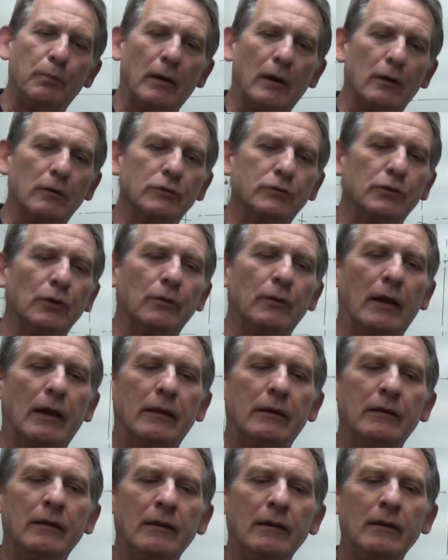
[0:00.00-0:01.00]
part, so
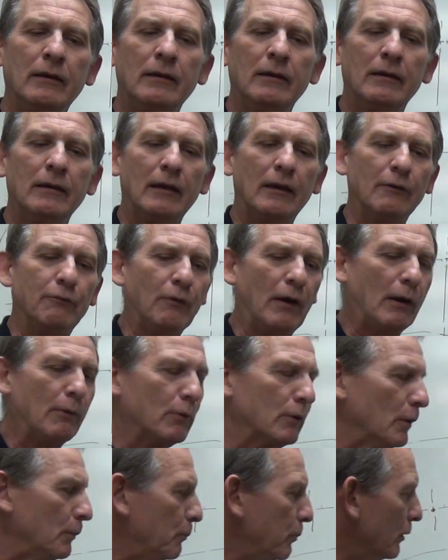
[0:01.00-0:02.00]
that if I
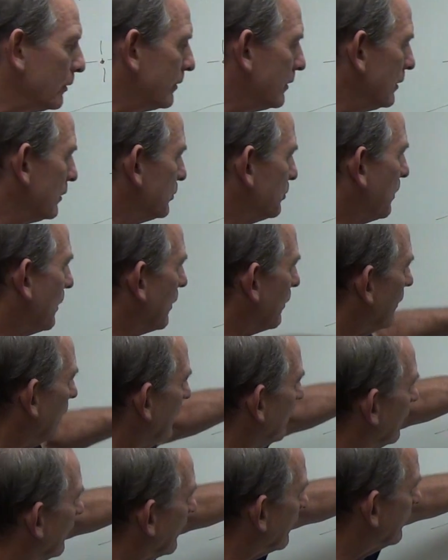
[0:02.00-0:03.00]
were to put this part
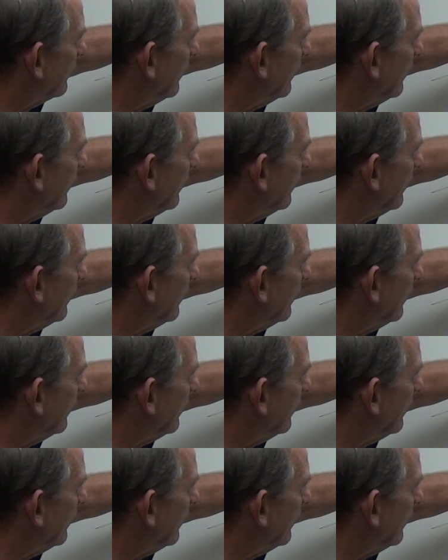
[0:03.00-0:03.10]
in like